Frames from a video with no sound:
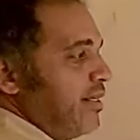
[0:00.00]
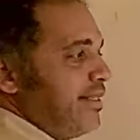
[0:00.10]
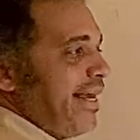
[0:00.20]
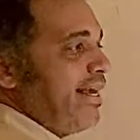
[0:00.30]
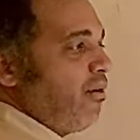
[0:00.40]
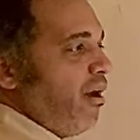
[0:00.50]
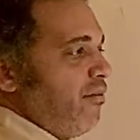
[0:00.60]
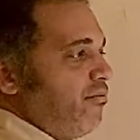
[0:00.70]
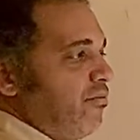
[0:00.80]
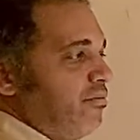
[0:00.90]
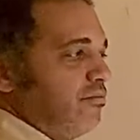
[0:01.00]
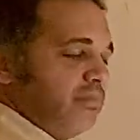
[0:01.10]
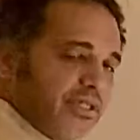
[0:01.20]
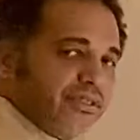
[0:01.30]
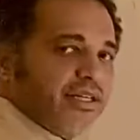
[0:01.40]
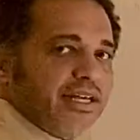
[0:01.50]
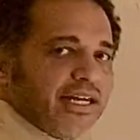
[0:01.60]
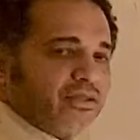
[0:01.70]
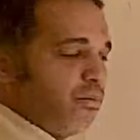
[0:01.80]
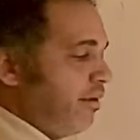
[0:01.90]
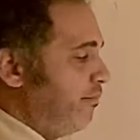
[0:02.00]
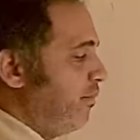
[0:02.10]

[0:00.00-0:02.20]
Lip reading: Take off is the next one.